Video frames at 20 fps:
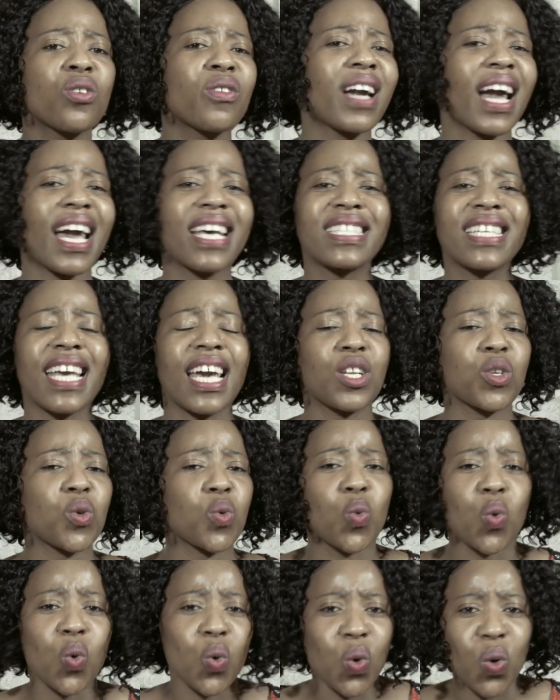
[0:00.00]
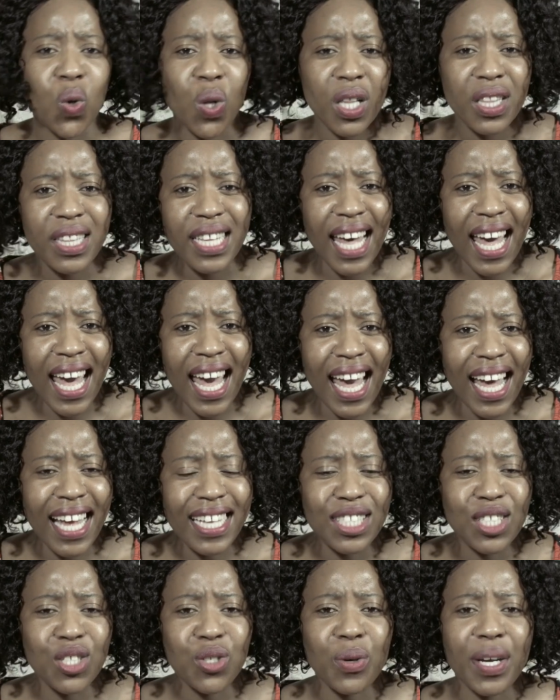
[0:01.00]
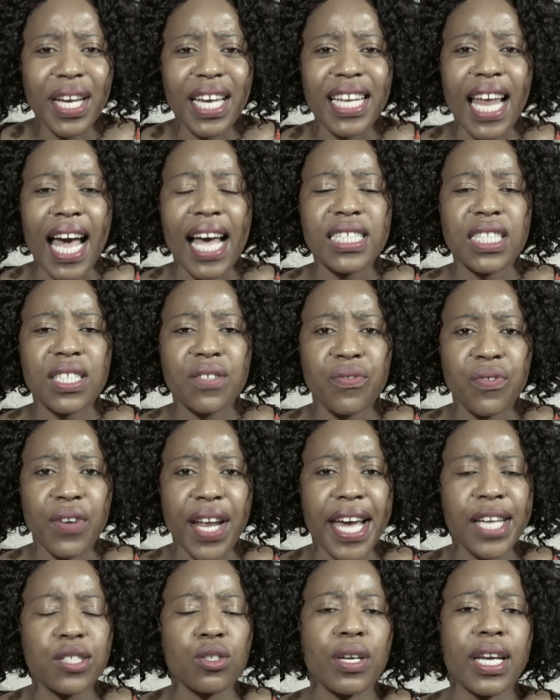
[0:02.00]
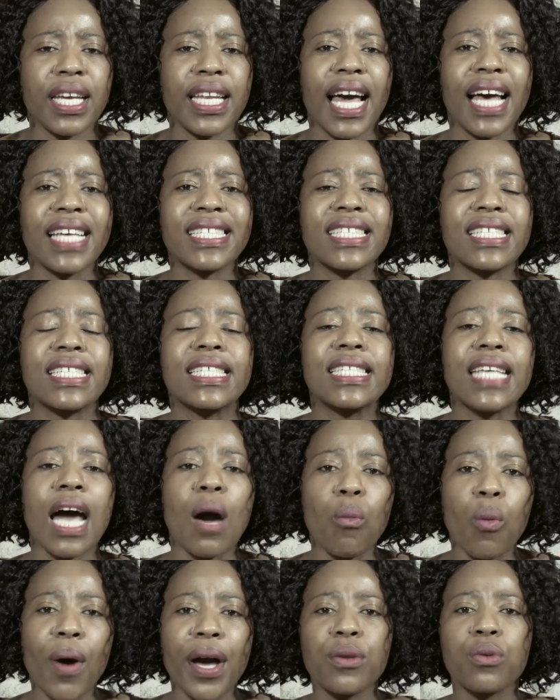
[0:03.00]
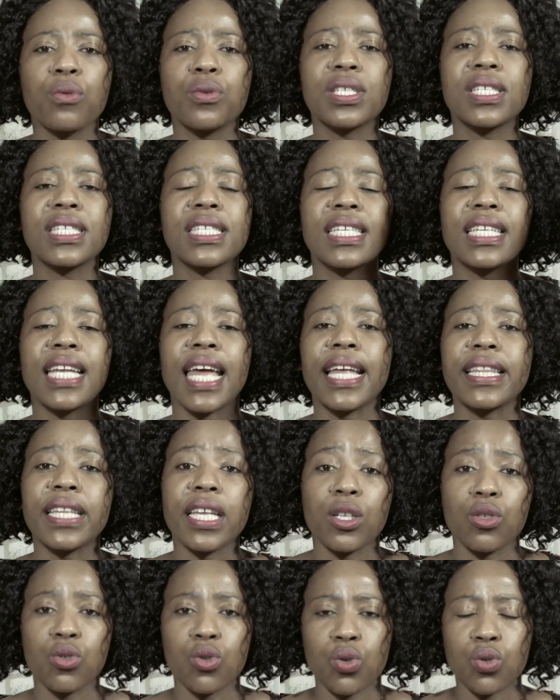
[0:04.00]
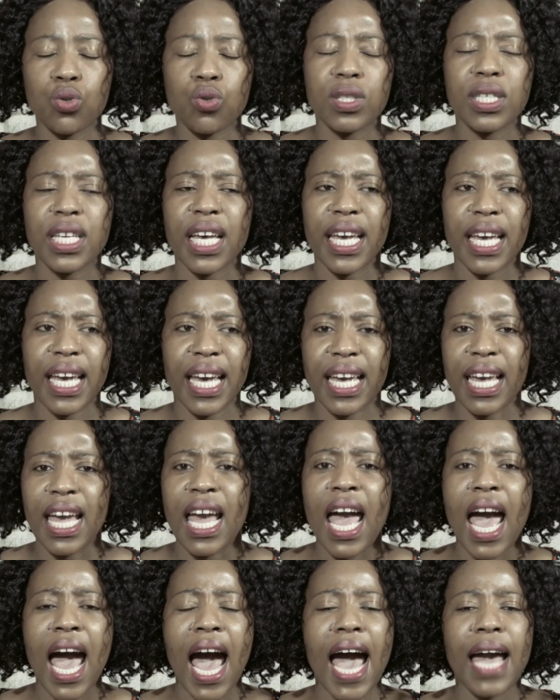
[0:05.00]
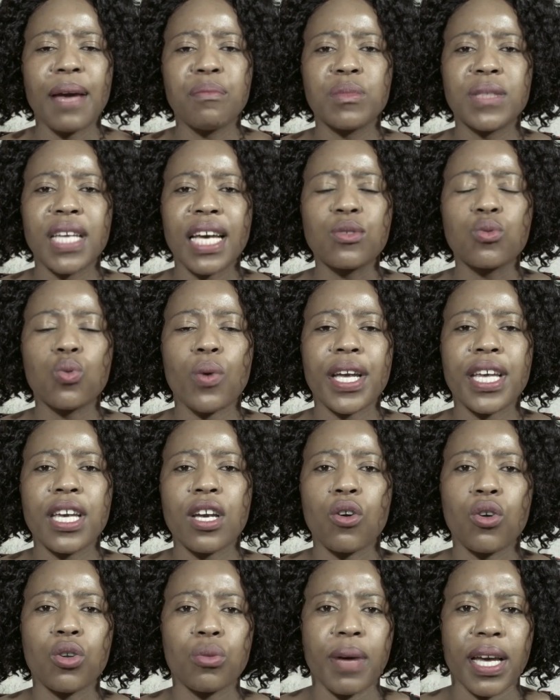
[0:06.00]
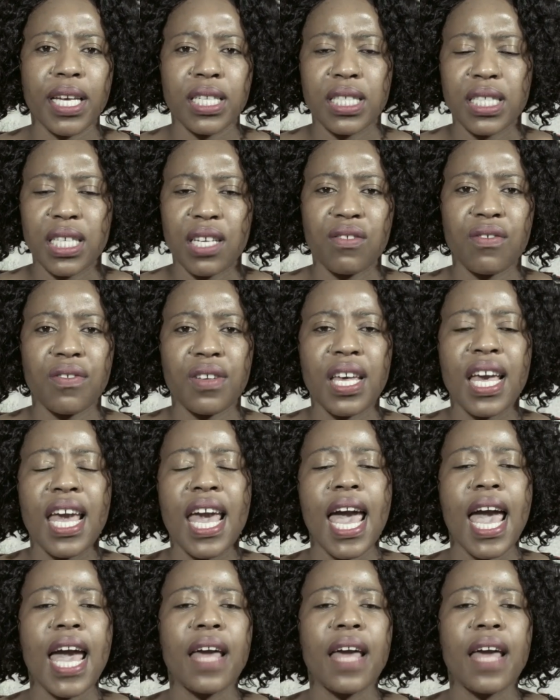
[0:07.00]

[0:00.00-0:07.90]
you guys can Google that. You can ask friends. You can ask someone who's senior than you to say, hey, I'm just working on my CV.